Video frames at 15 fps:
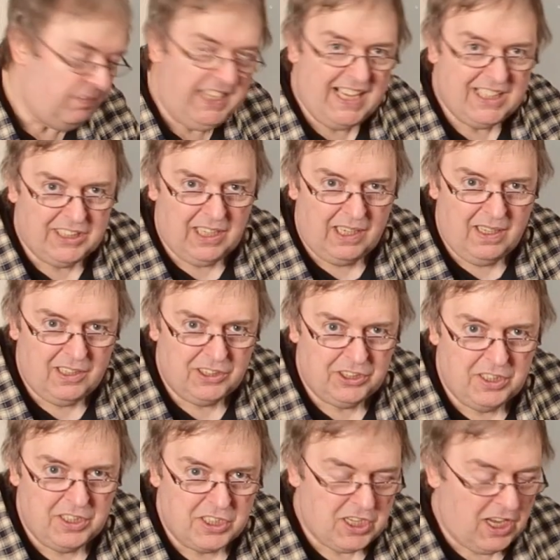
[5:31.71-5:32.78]
DSLRs
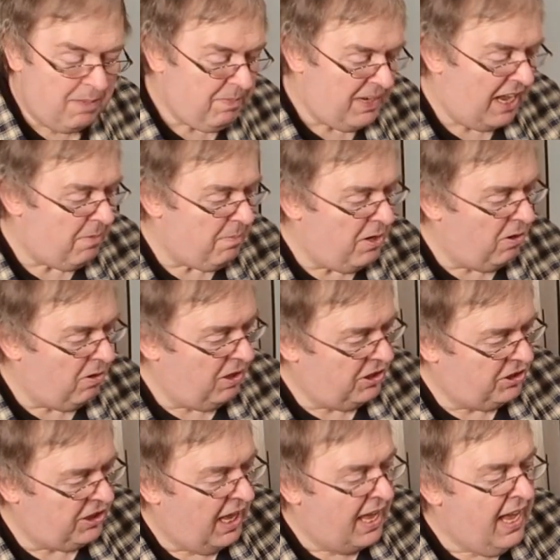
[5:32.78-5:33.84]
at the time, now
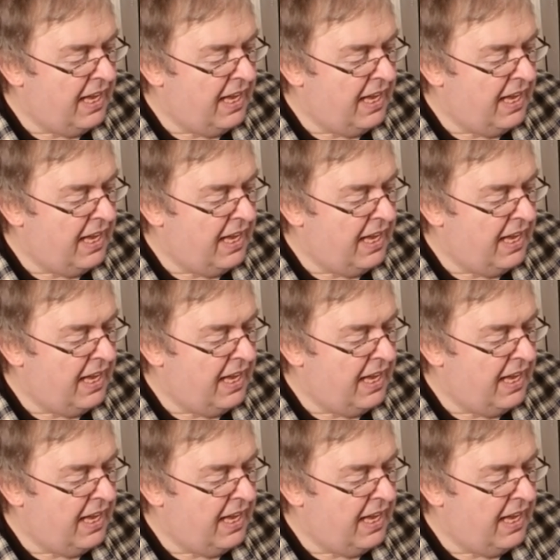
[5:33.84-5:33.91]
mirrorless.